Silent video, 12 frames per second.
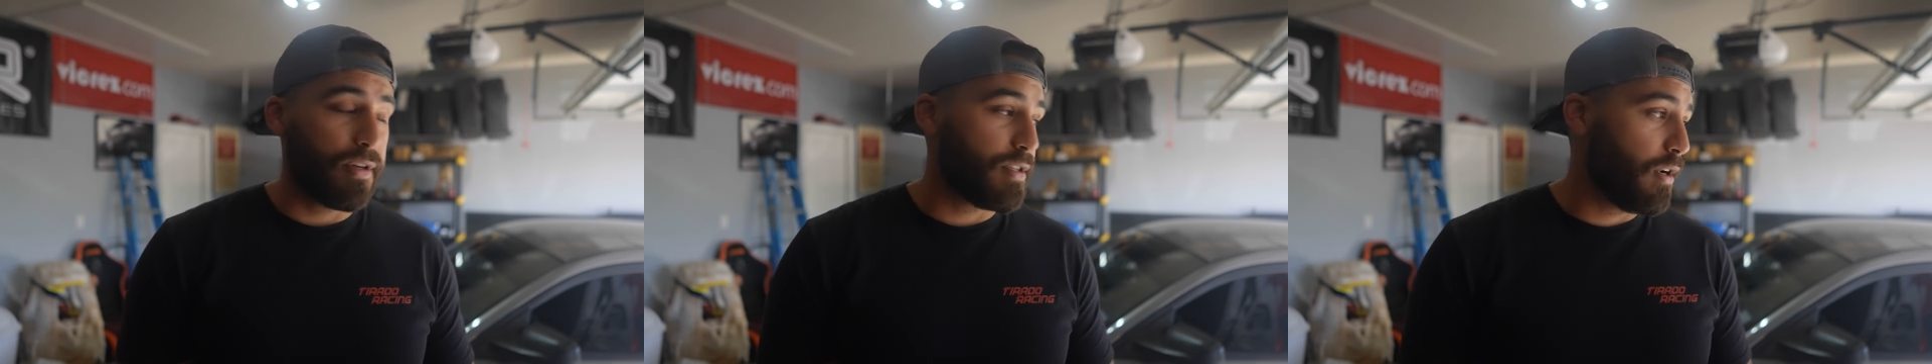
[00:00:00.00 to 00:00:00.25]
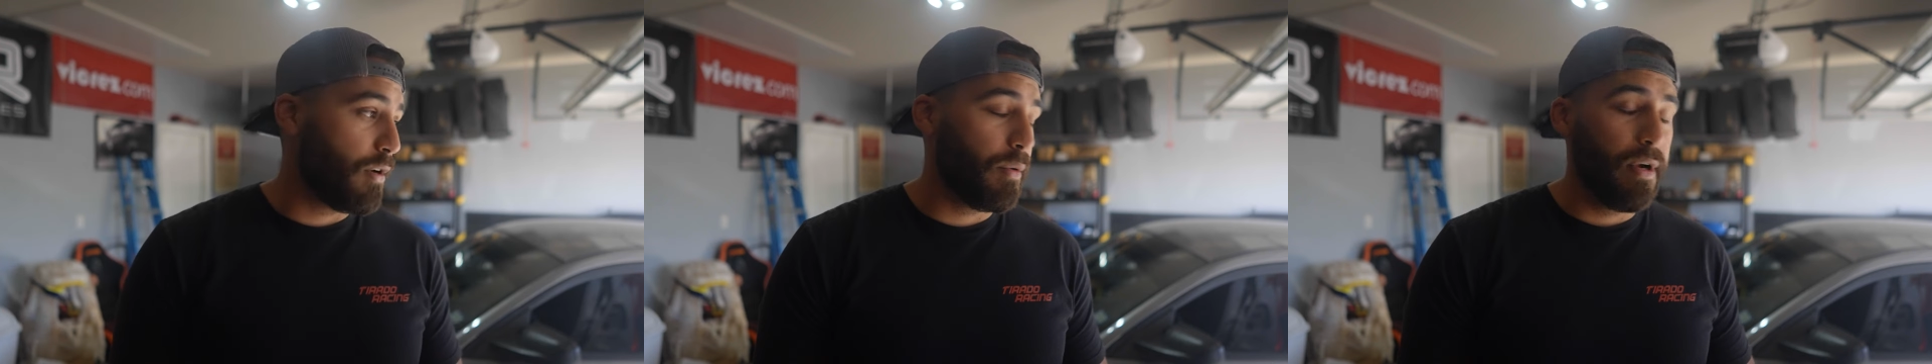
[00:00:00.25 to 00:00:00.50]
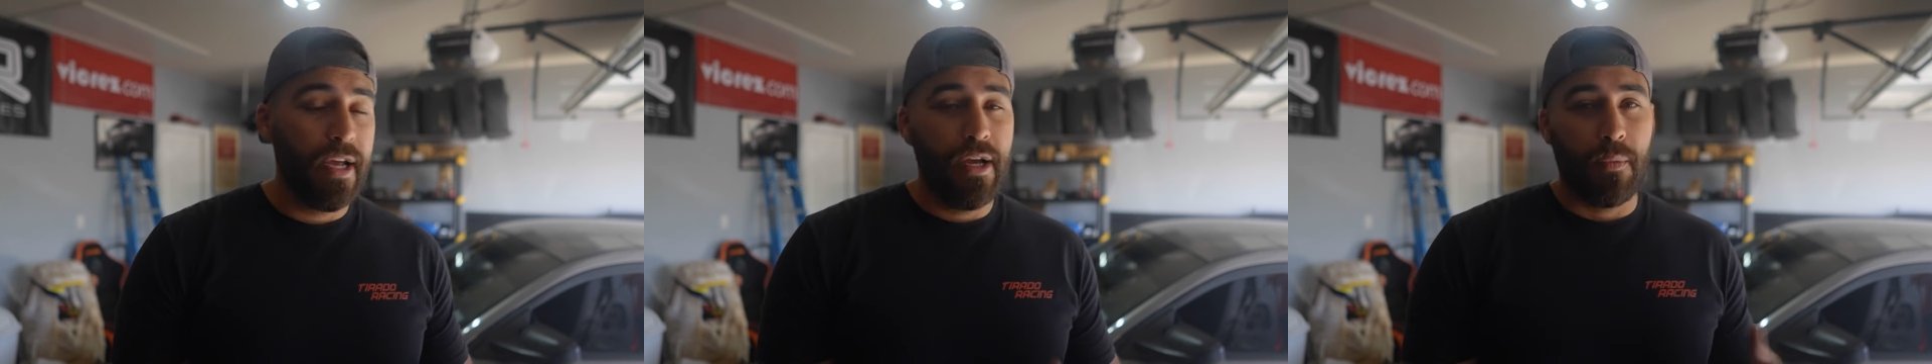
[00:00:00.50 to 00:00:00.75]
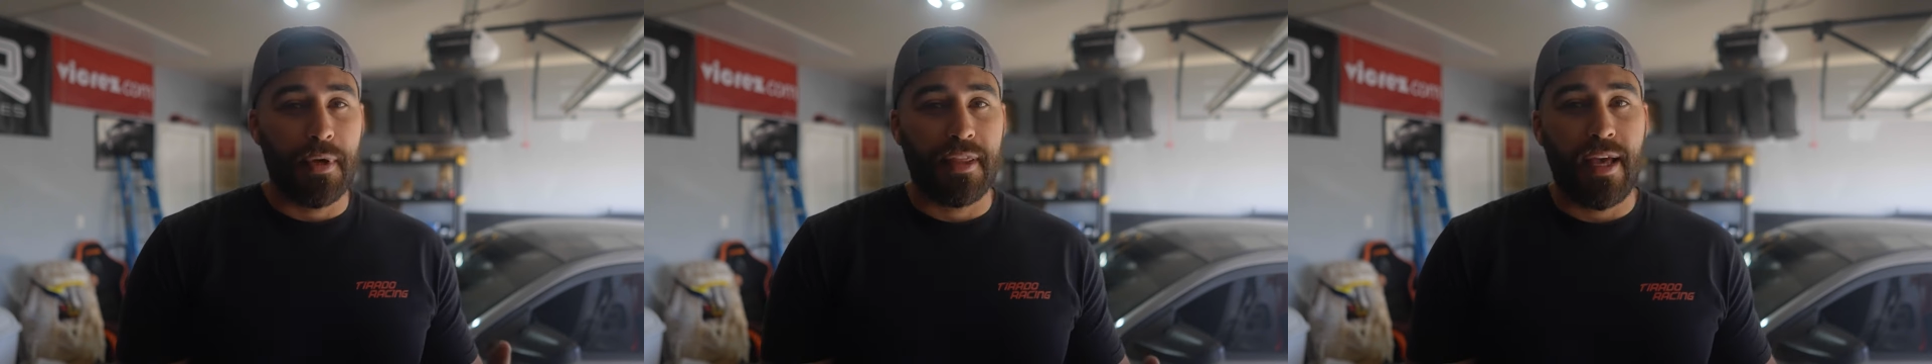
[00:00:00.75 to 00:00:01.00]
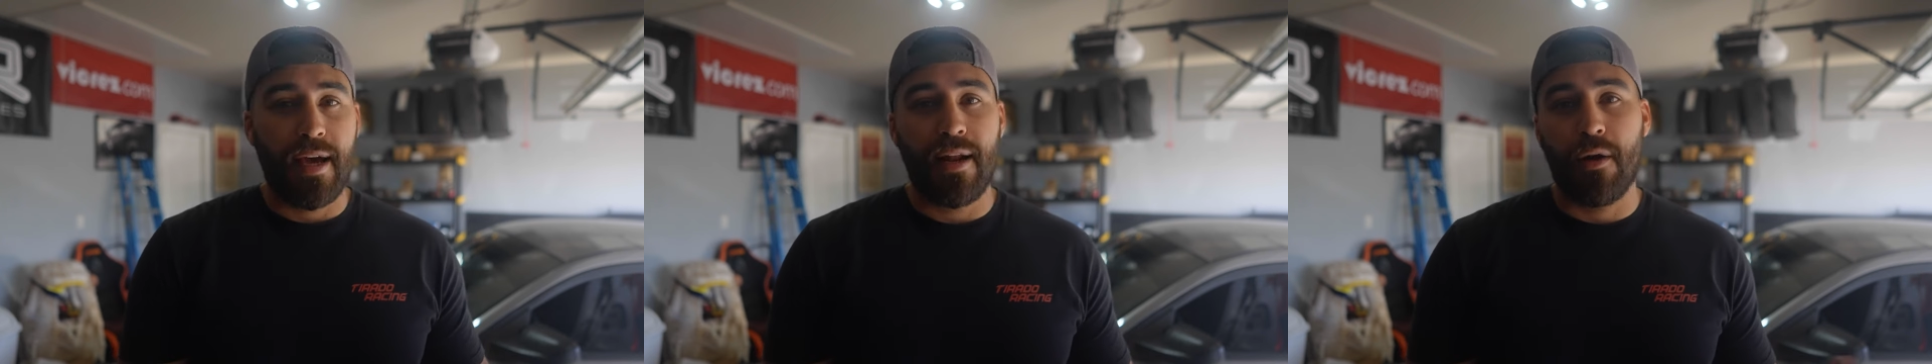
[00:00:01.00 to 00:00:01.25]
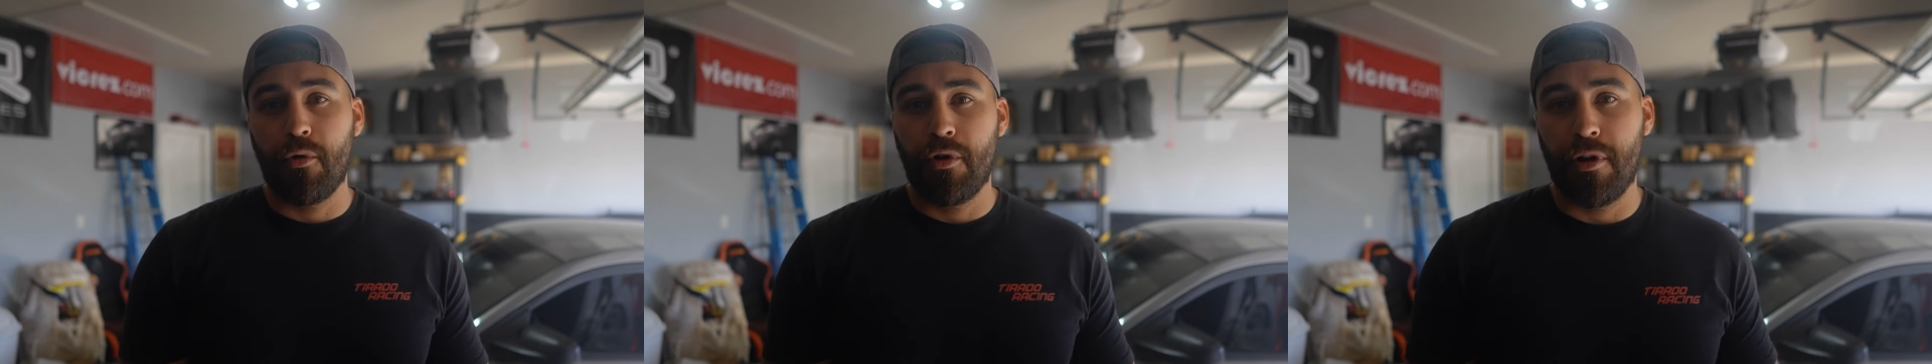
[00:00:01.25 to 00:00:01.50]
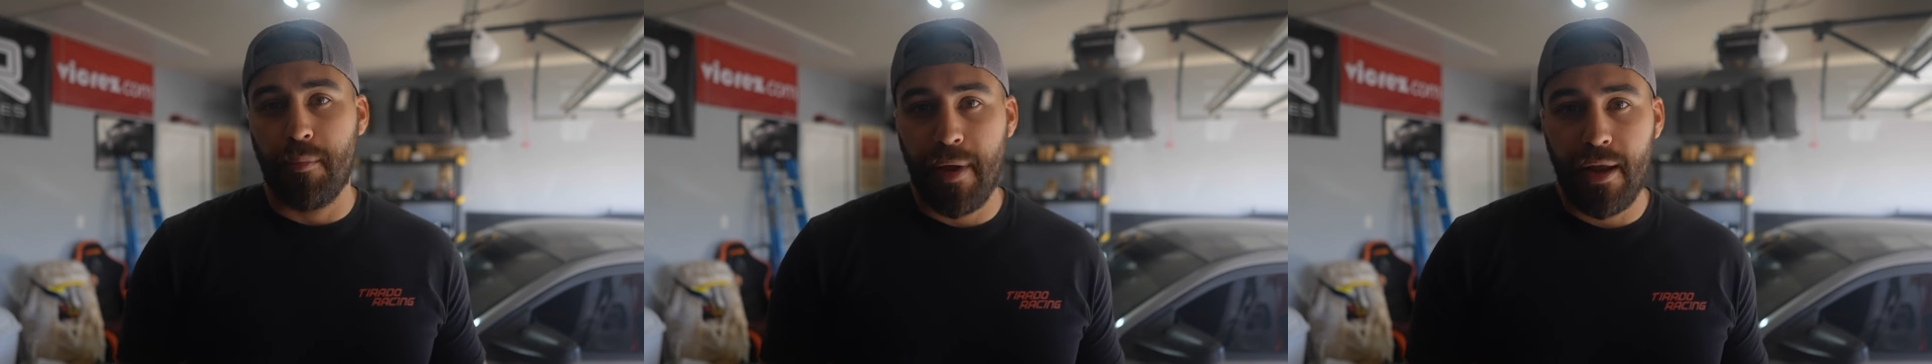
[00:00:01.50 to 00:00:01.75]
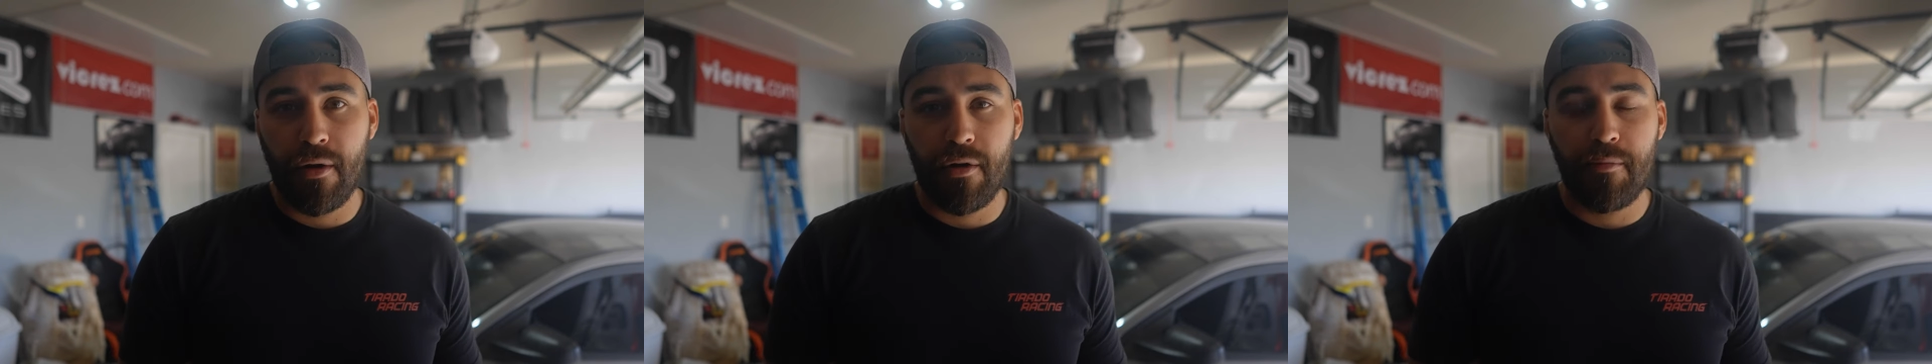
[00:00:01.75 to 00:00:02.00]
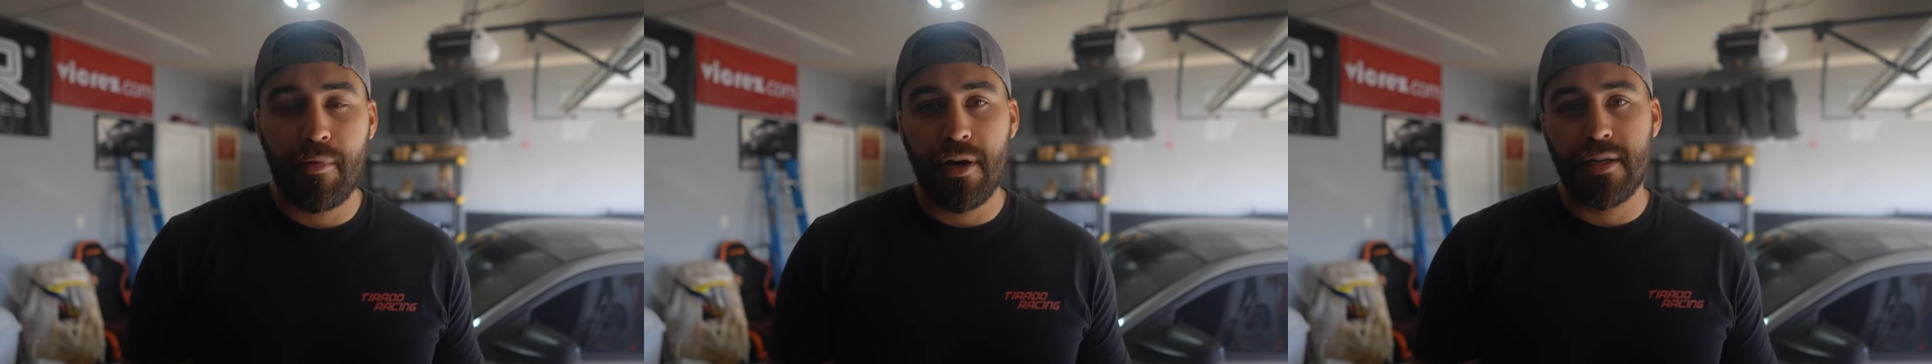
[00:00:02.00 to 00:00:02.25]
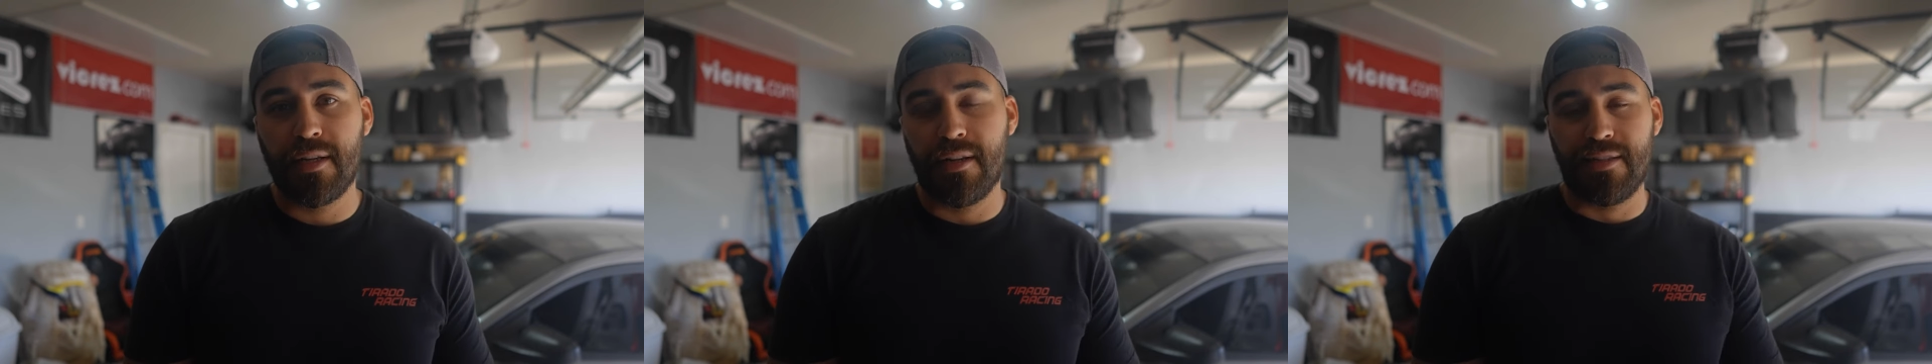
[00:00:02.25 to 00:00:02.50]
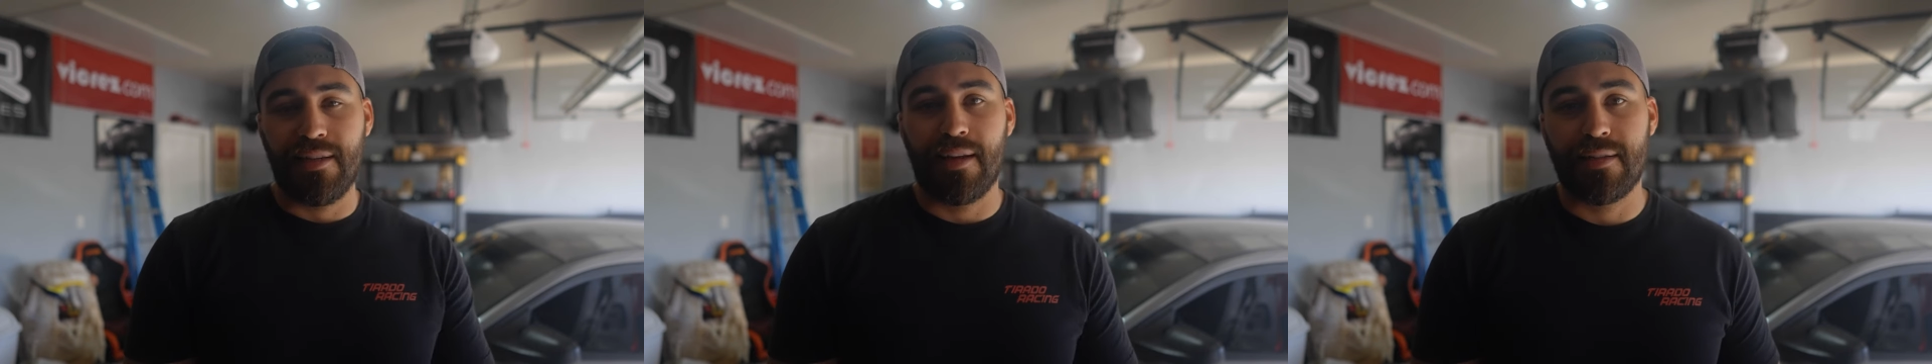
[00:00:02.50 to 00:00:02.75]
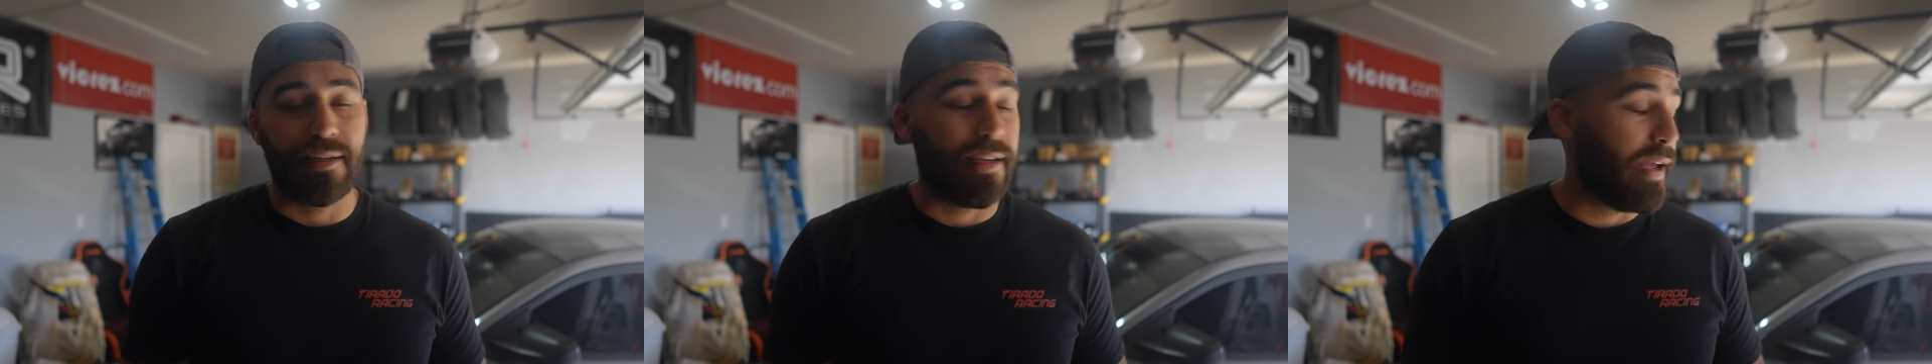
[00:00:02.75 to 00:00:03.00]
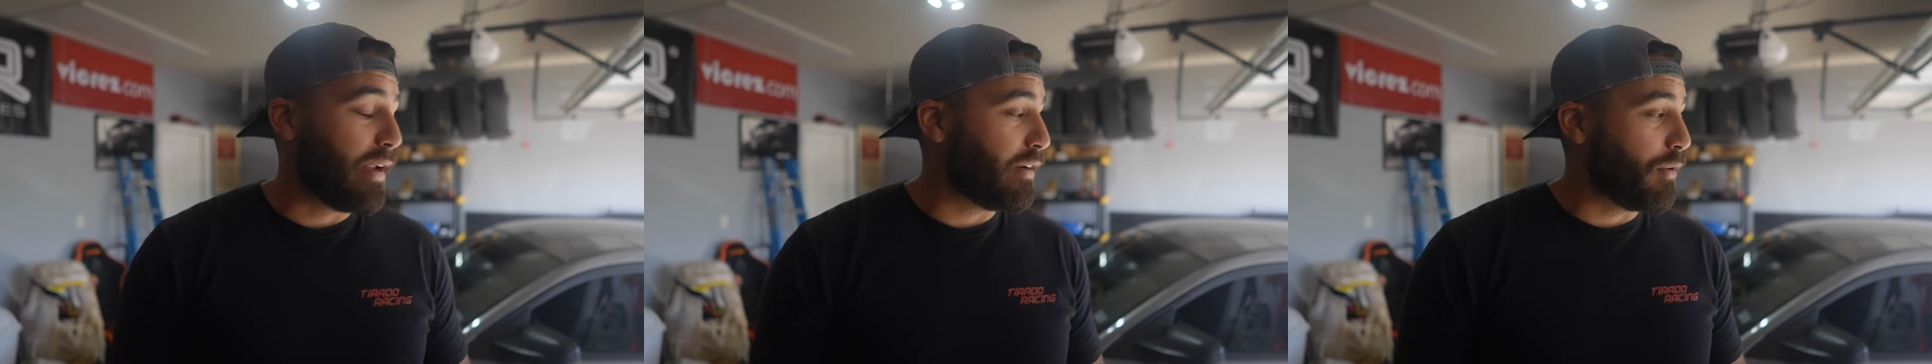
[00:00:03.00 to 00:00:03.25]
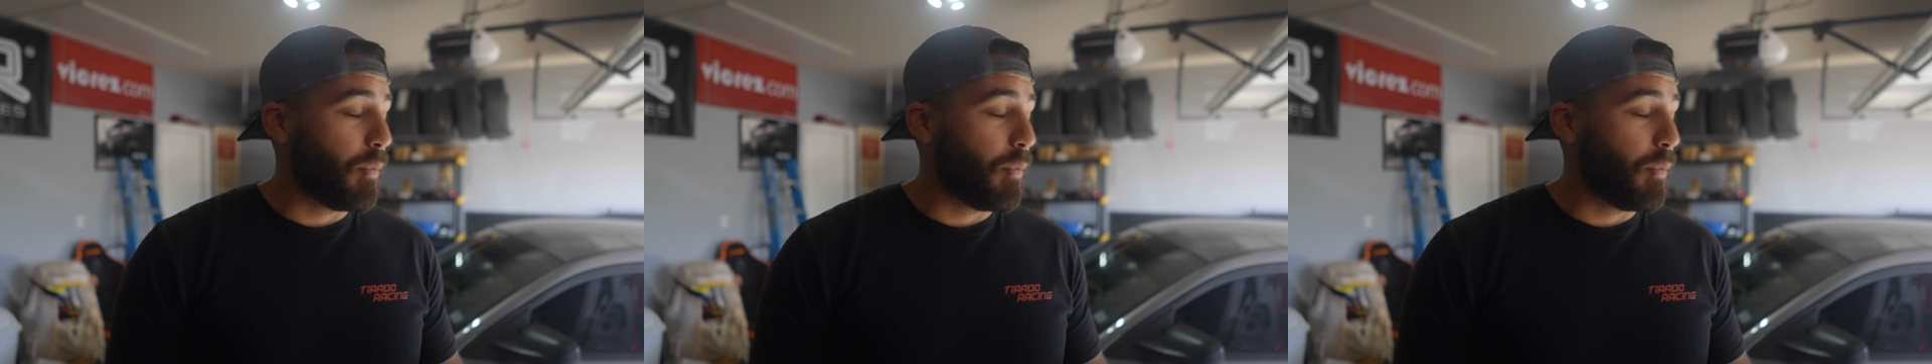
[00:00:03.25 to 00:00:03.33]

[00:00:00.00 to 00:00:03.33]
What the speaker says: So with that, I ordered a panhard brace and it's yet to get here.